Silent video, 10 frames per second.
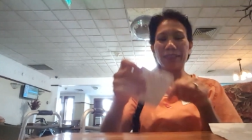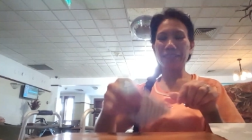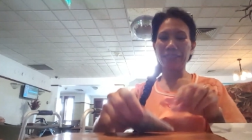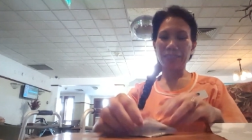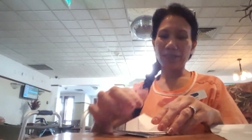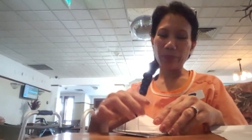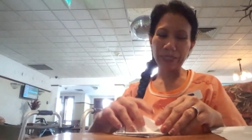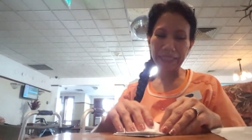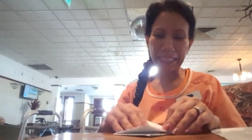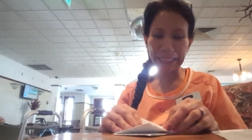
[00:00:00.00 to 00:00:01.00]
Oh,
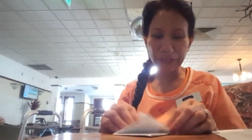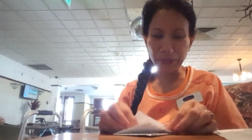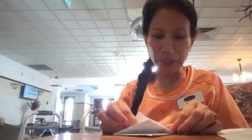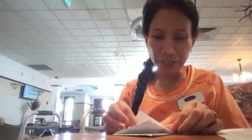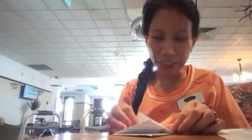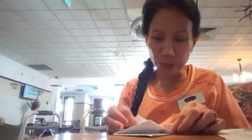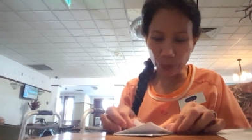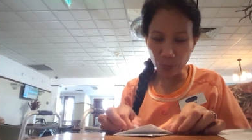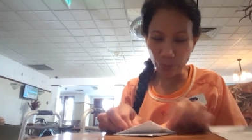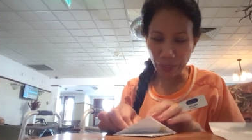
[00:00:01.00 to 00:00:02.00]
but later on, it
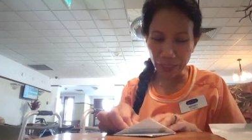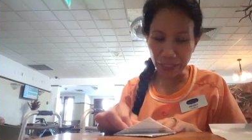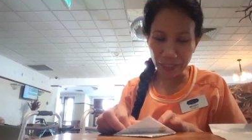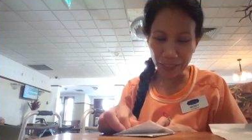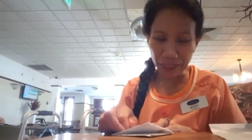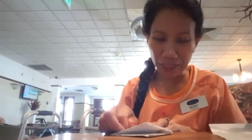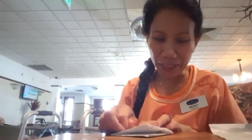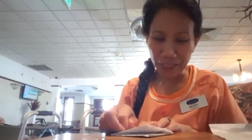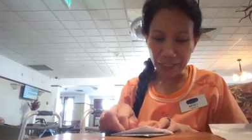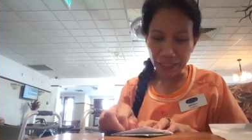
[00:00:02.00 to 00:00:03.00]
will be
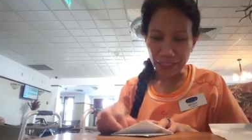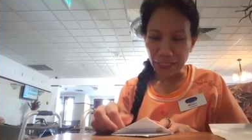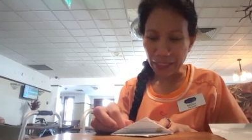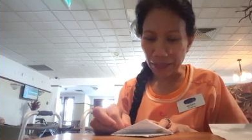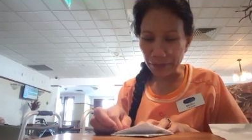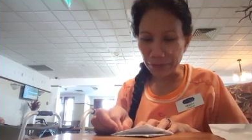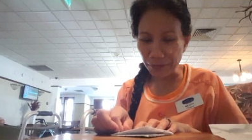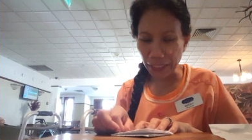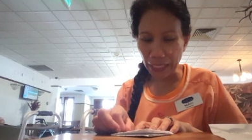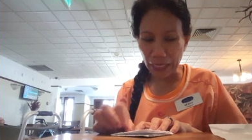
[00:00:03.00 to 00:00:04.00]
oh. a
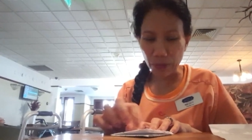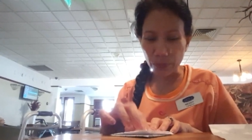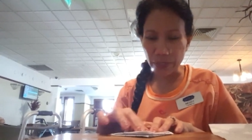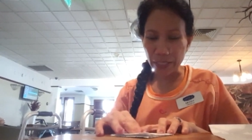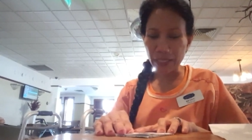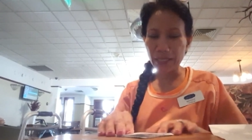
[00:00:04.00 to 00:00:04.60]
flower.